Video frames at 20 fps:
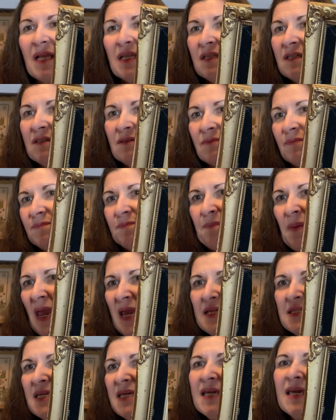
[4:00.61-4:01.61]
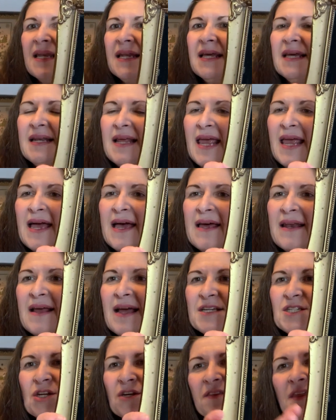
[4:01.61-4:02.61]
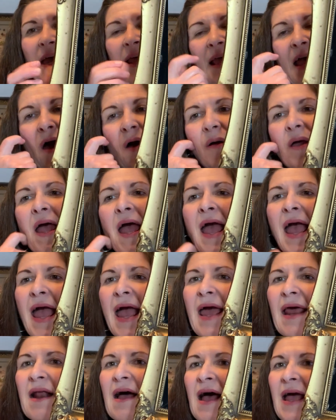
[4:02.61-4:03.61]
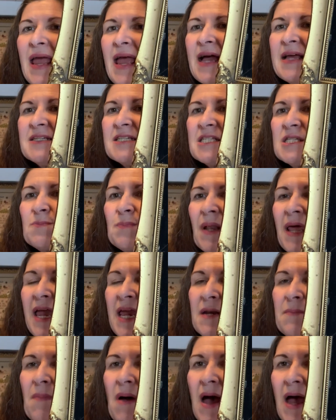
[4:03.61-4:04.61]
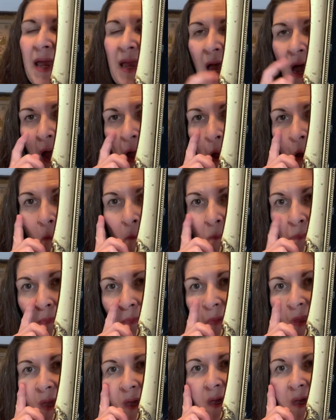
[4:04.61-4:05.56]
a little painting in it and I took that out and I had displayed my um,